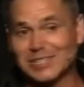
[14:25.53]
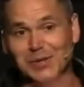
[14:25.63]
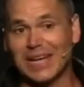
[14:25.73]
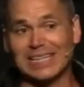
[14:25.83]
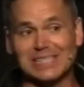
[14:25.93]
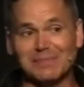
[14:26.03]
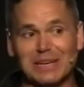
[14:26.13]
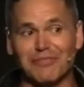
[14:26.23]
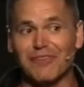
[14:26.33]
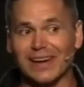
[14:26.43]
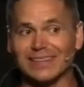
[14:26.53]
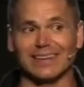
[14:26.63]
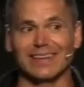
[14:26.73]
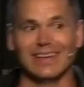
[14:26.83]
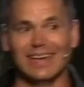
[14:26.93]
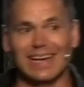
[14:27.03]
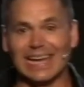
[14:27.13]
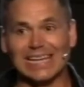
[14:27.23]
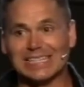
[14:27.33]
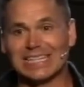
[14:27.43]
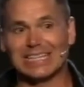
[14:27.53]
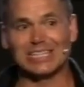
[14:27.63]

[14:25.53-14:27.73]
doing hasn't been affected. It hasn't